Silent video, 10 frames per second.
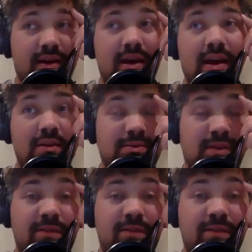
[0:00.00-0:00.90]
And it was my
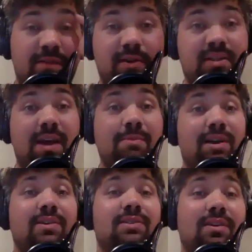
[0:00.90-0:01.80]
first time there,
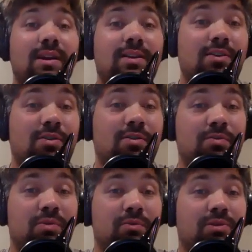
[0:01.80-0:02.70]
so I didn't know what
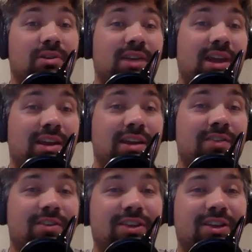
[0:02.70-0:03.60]
road to take and
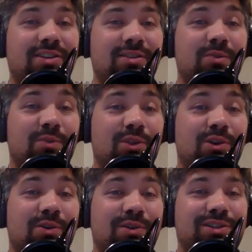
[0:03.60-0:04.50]
everything. So we were really
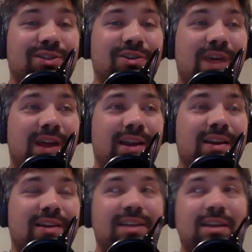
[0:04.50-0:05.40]
going slow at it, and
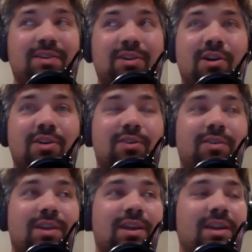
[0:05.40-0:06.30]
it's like dark
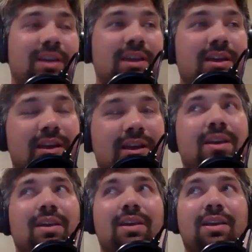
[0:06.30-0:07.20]
already.
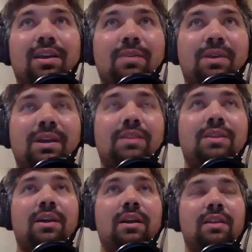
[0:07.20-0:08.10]
And we get
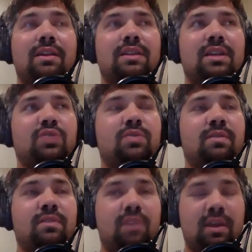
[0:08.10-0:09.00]
there, and I think it's like 12
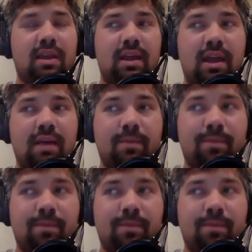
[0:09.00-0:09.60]
o'clock at night.